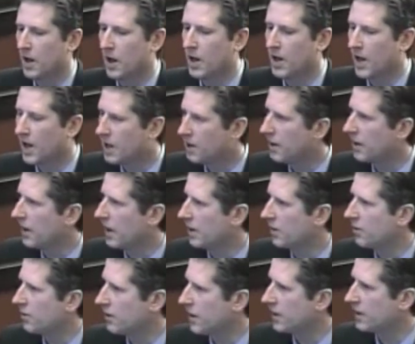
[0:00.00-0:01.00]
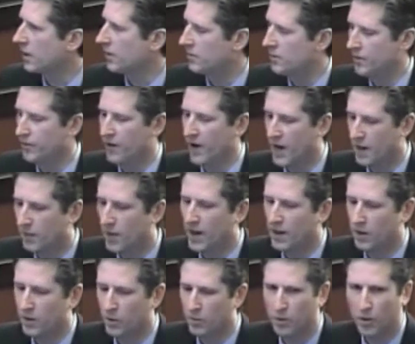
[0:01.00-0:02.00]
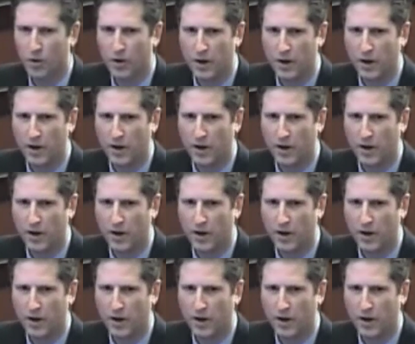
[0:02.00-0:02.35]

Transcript: and anything I could think of to find my little boy.